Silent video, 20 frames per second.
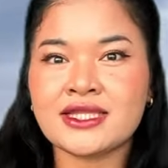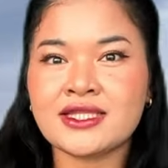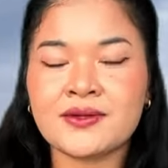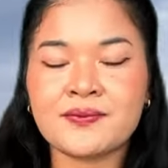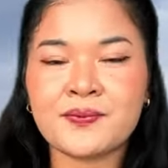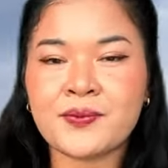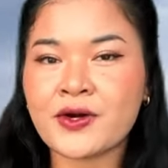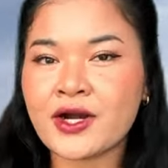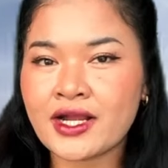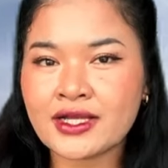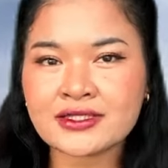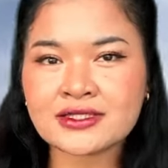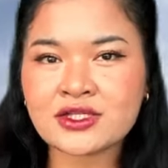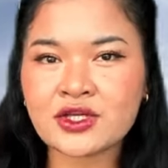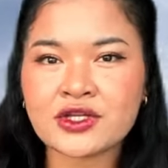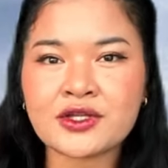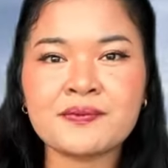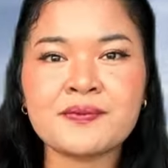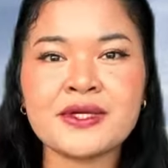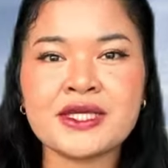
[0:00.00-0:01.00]
the price
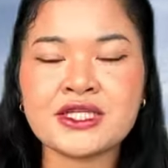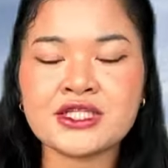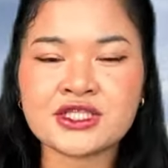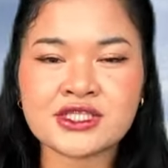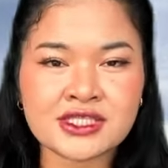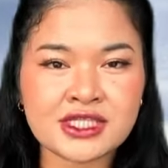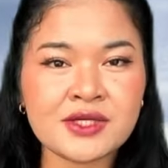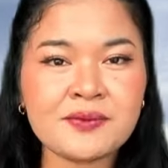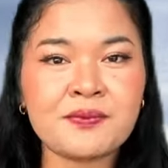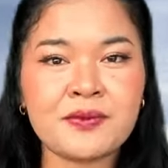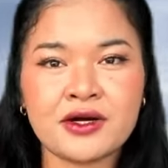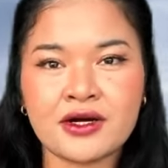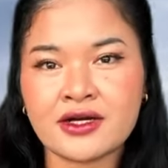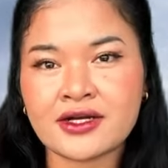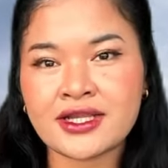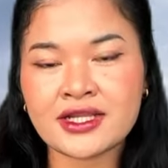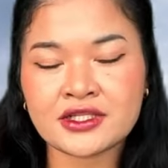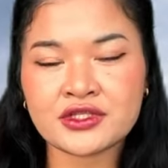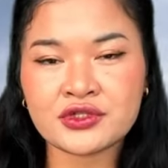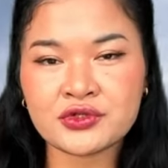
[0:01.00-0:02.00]
gonna be
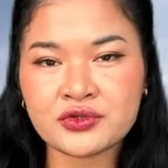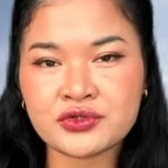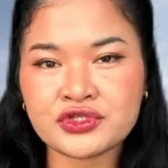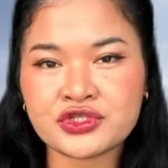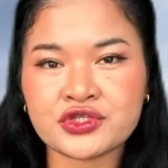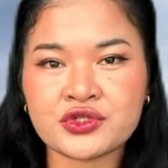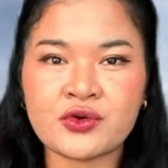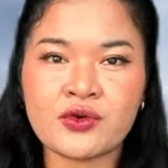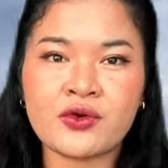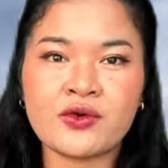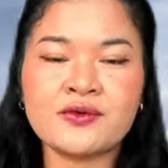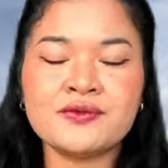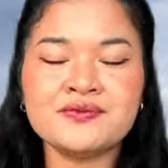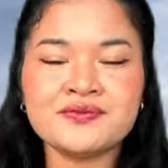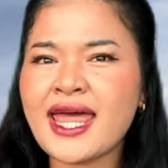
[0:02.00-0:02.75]
cheaper than usual.